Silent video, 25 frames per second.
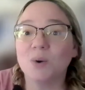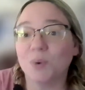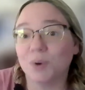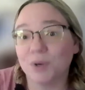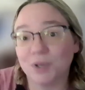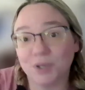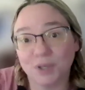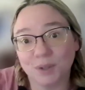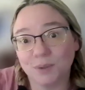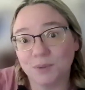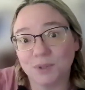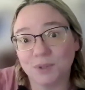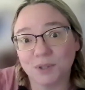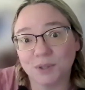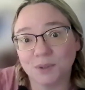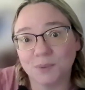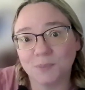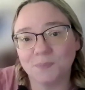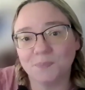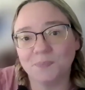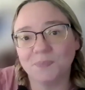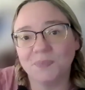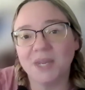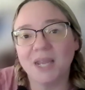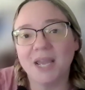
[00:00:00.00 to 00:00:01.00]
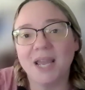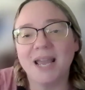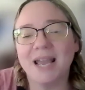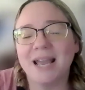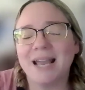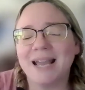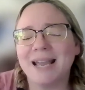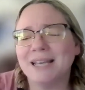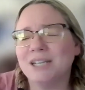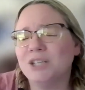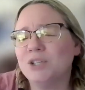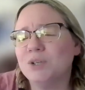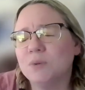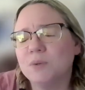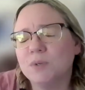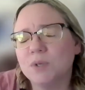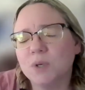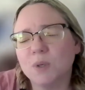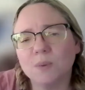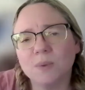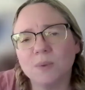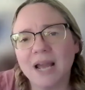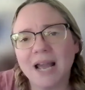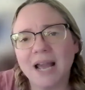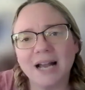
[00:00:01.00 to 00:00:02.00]
or YouTube. And you
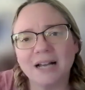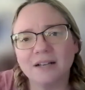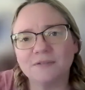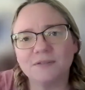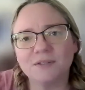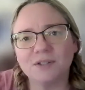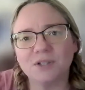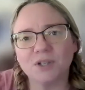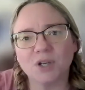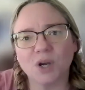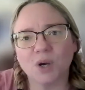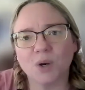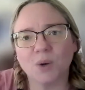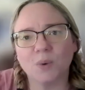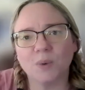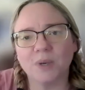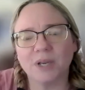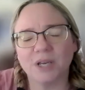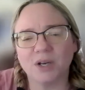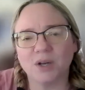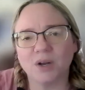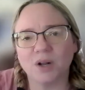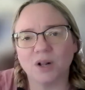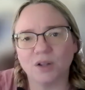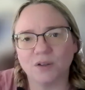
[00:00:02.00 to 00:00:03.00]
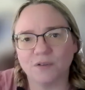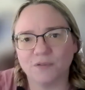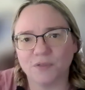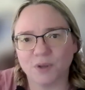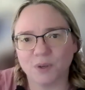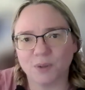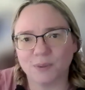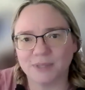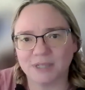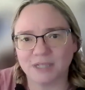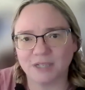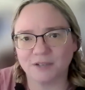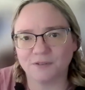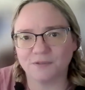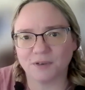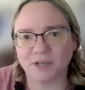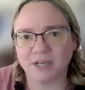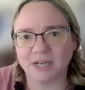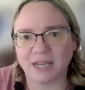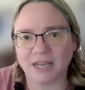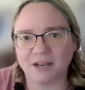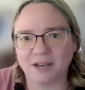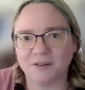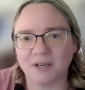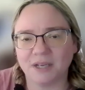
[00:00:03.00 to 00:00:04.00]
don't have to go in all of those
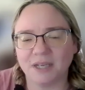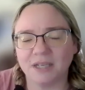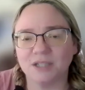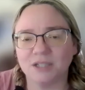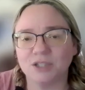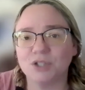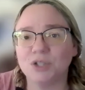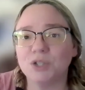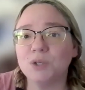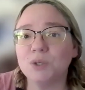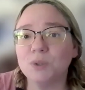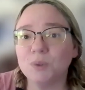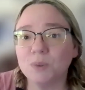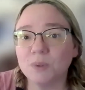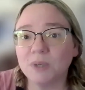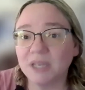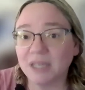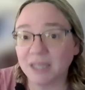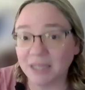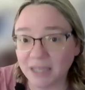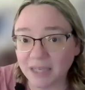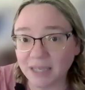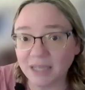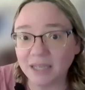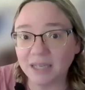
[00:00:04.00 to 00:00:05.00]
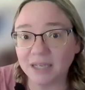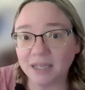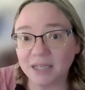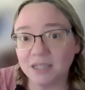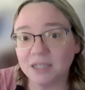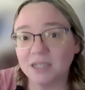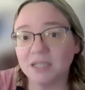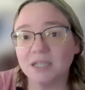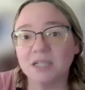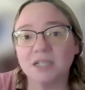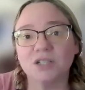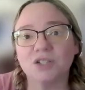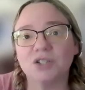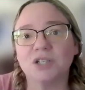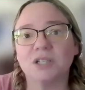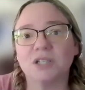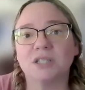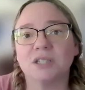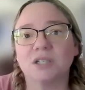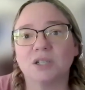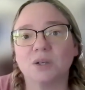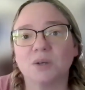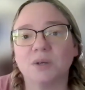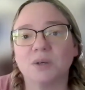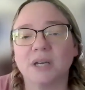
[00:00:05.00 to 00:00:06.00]
different areas. You can
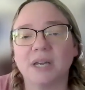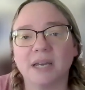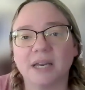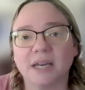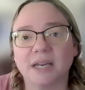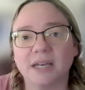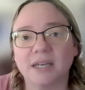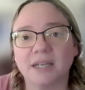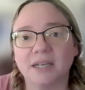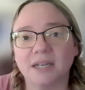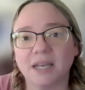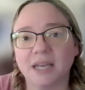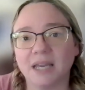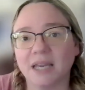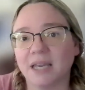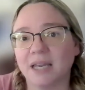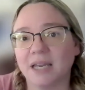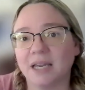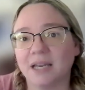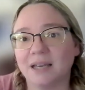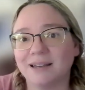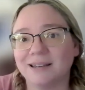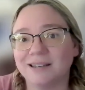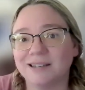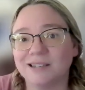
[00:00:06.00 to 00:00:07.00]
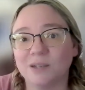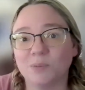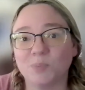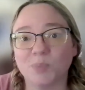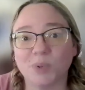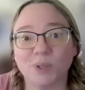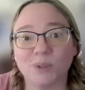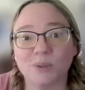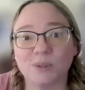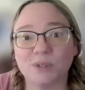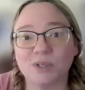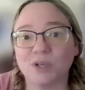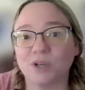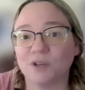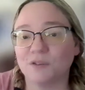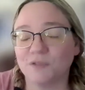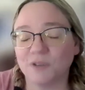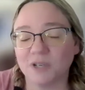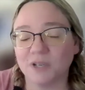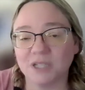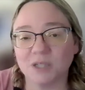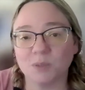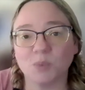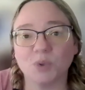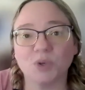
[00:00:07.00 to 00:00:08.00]
just go ahead and post on
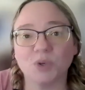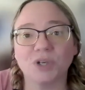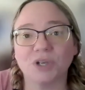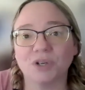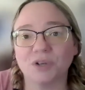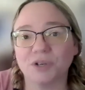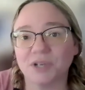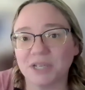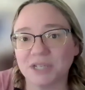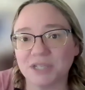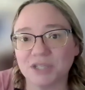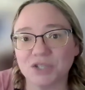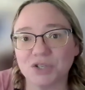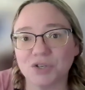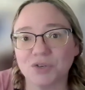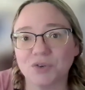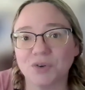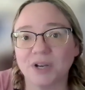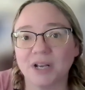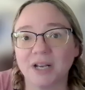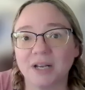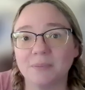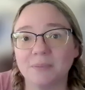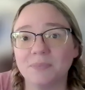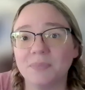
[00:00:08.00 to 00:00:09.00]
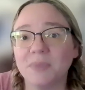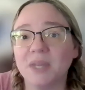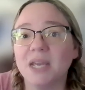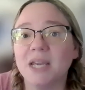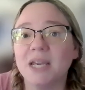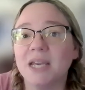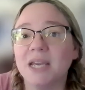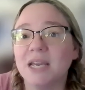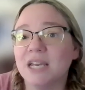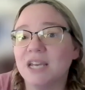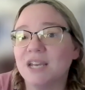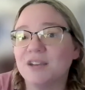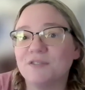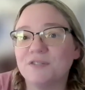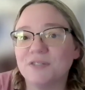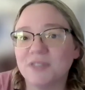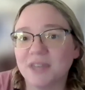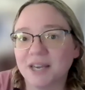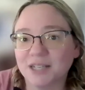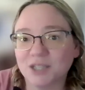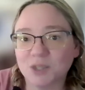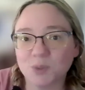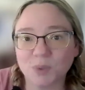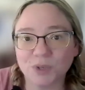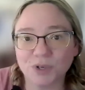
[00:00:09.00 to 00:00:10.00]
Facebook or Instagram if
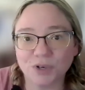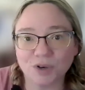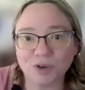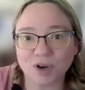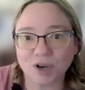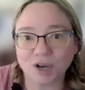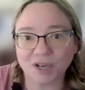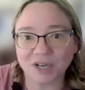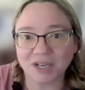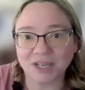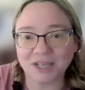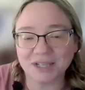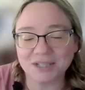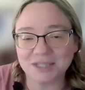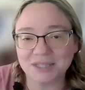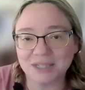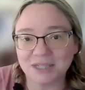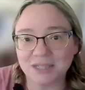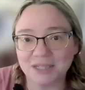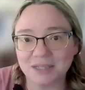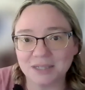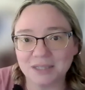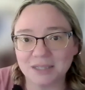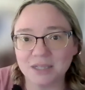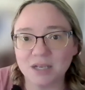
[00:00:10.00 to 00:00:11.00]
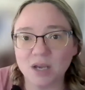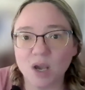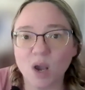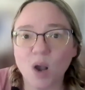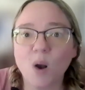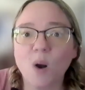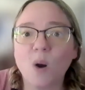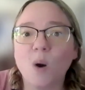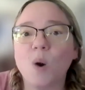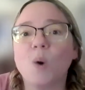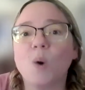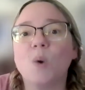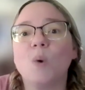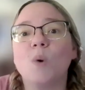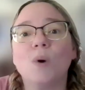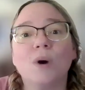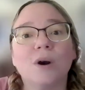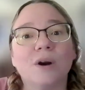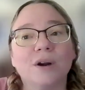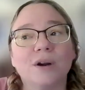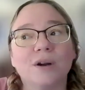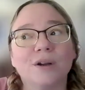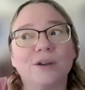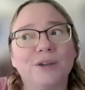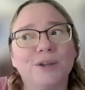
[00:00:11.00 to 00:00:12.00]
that's where your audience is.
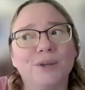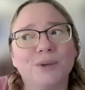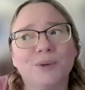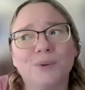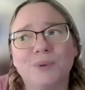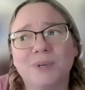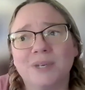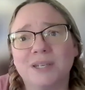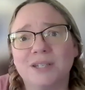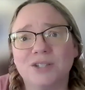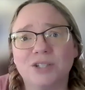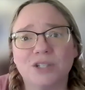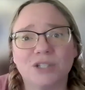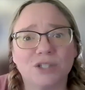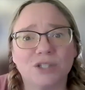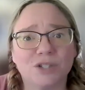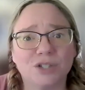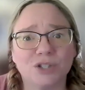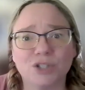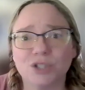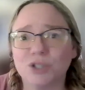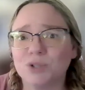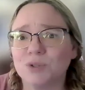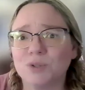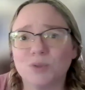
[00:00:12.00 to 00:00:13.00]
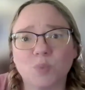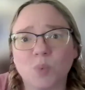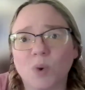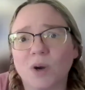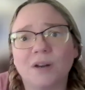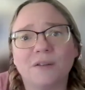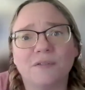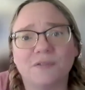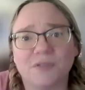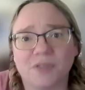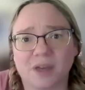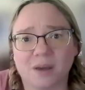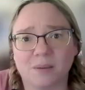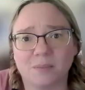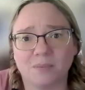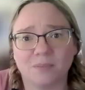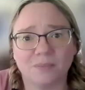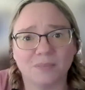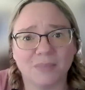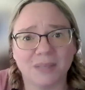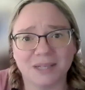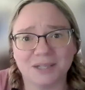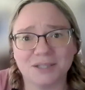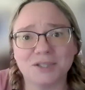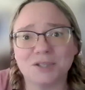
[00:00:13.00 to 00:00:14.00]
Or you can just choose one of
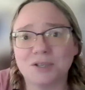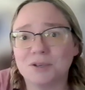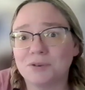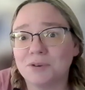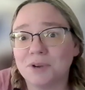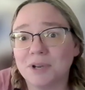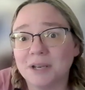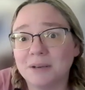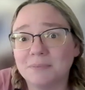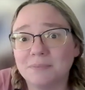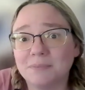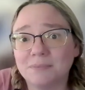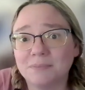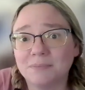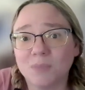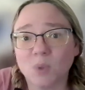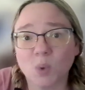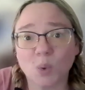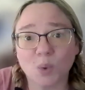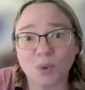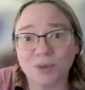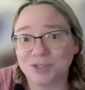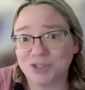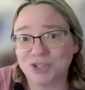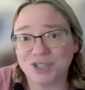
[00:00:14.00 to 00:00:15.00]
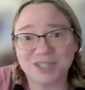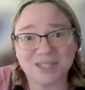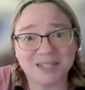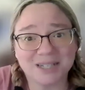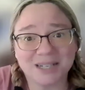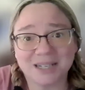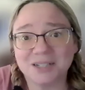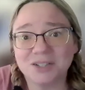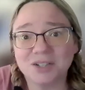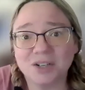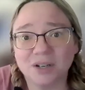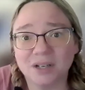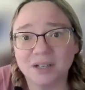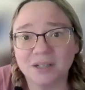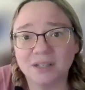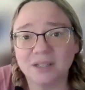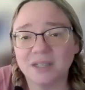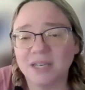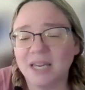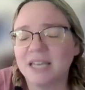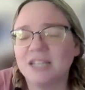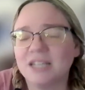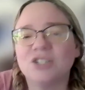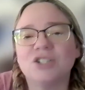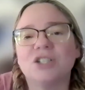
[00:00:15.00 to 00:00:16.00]
them, Instagram or just TikTok,
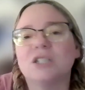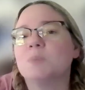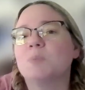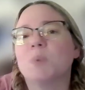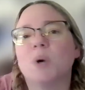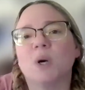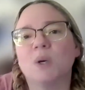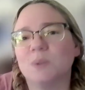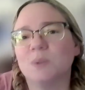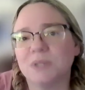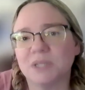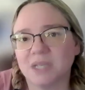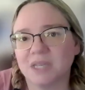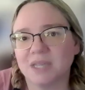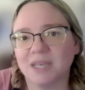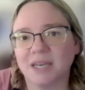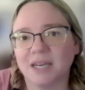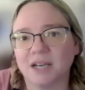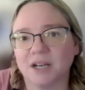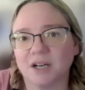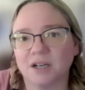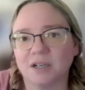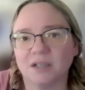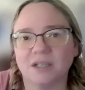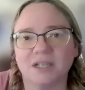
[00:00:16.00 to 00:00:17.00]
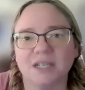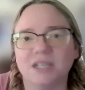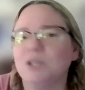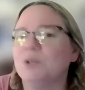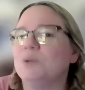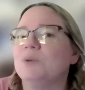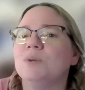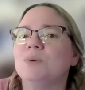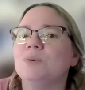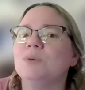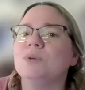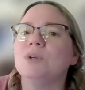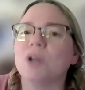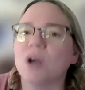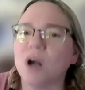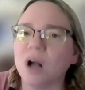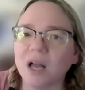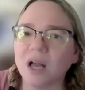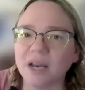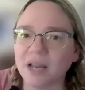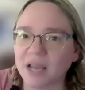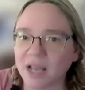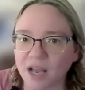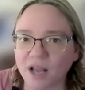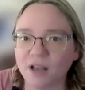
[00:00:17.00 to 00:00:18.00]
and just post there. You do
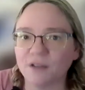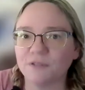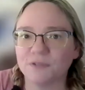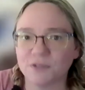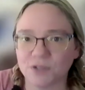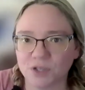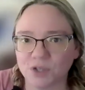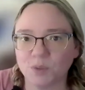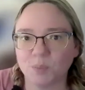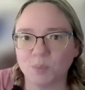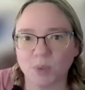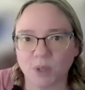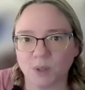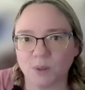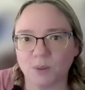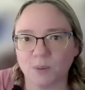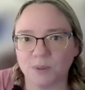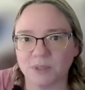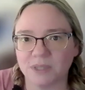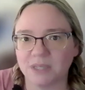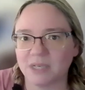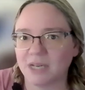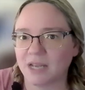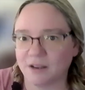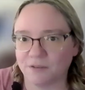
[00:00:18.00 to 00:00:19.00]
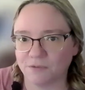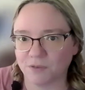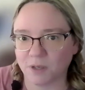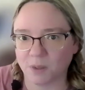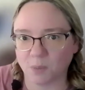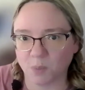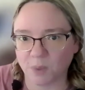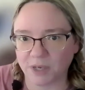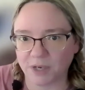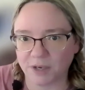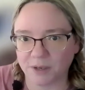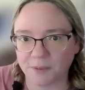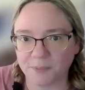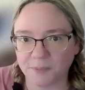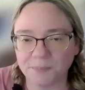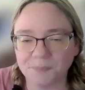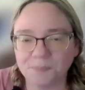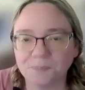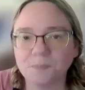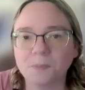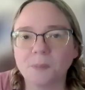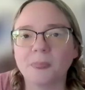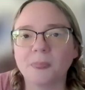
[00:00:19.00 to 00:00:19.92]
not have to post everywhere.